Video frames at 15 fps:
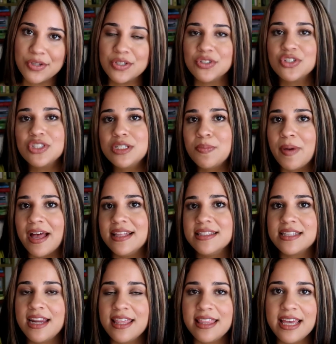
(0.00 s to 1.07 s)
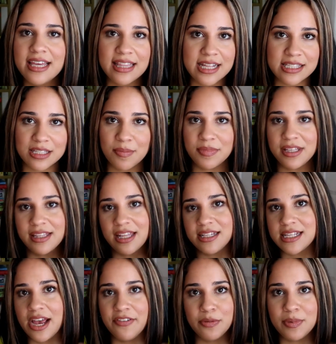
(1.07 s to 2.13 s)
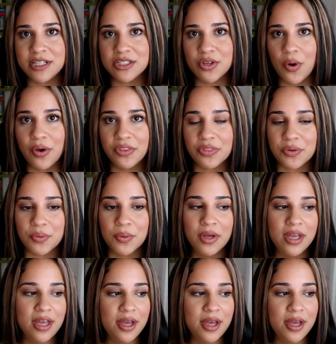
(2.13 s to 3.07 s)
So it just depends. And I think that's something that everybody's going through.